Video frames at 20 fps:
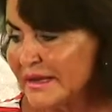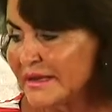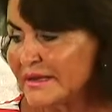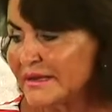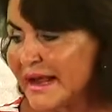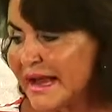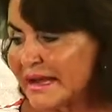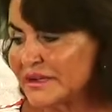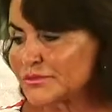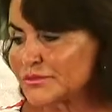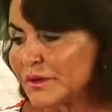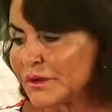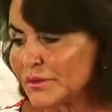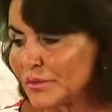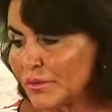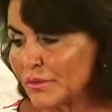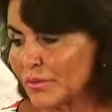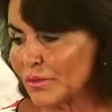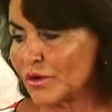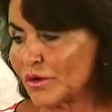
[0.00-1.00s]
next week,
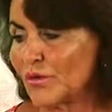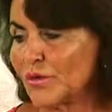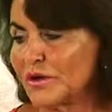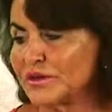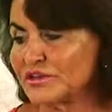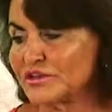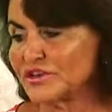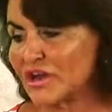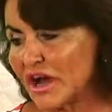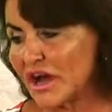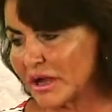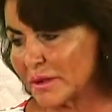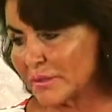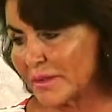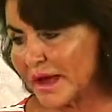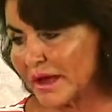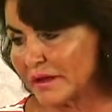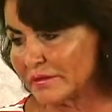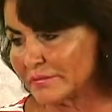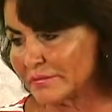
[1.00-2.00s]
we're going to talk
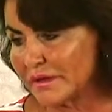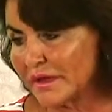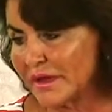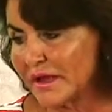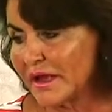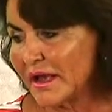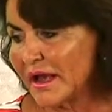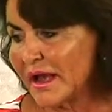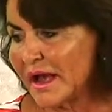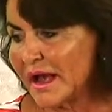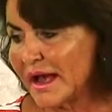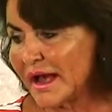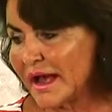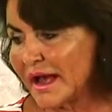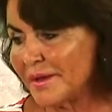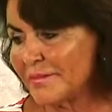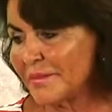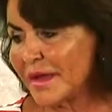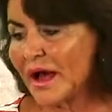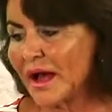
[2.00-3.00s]
about
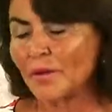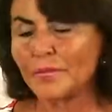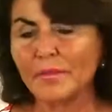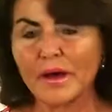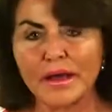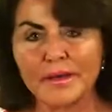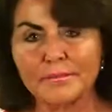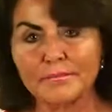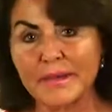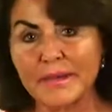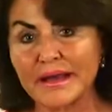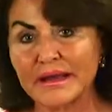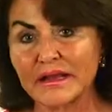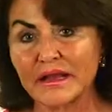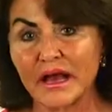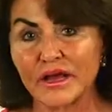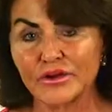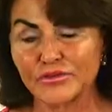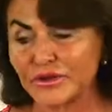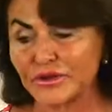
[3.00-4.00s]
um, how my
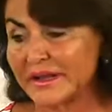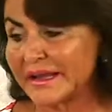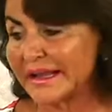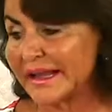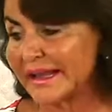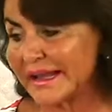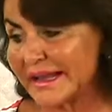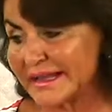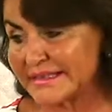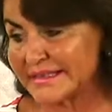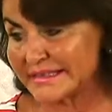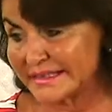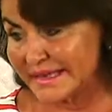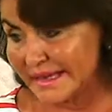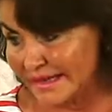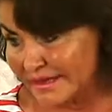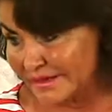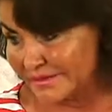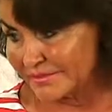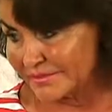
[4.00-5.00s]
mitochondria can get
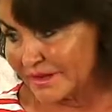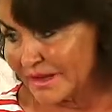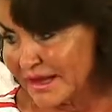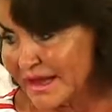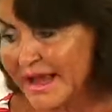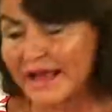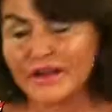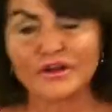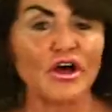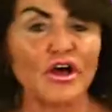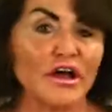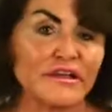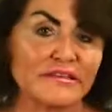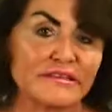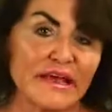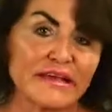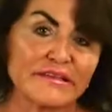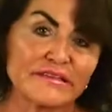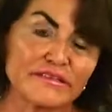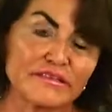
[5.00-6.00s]
sick and cause
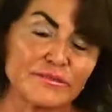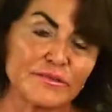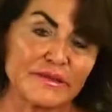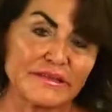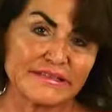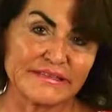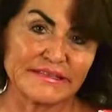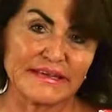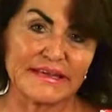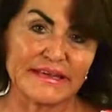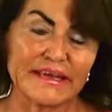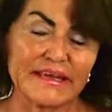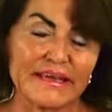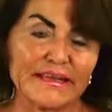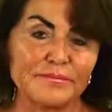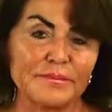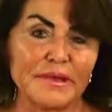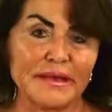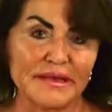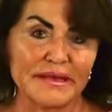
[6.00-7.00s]
us to be sick
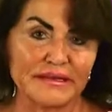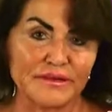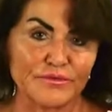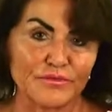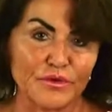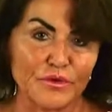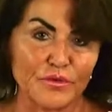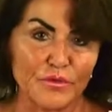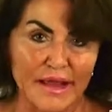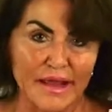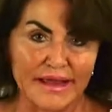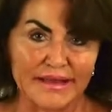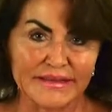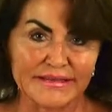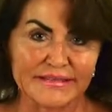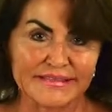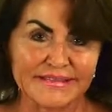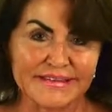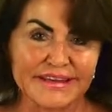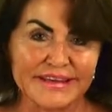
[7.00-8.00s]
in many different
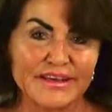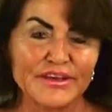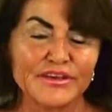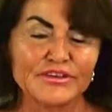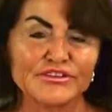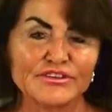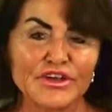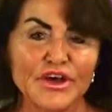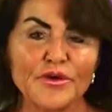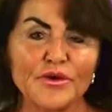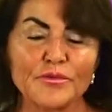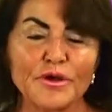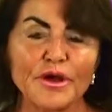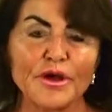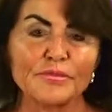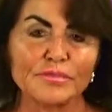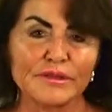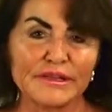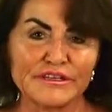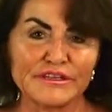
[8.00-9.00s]
ways. So
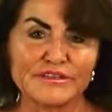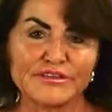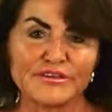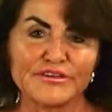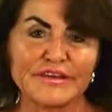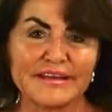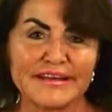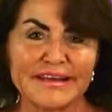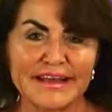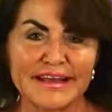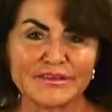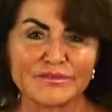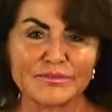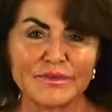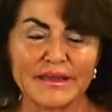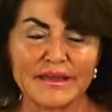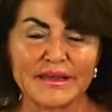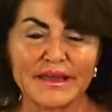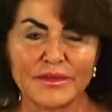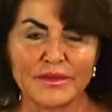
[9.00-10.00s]
please tune in next
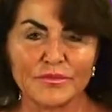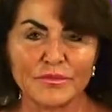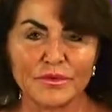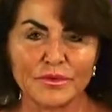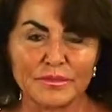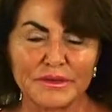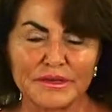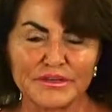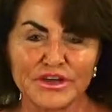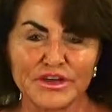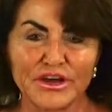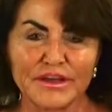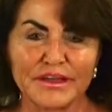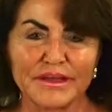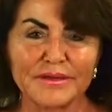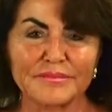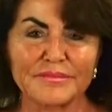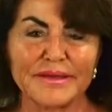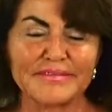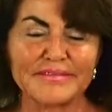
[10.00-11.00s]
week, and we'll be
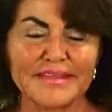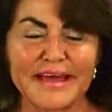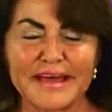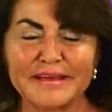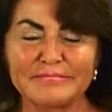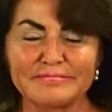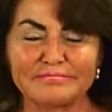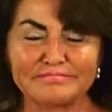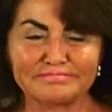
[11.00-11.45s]
talking about that.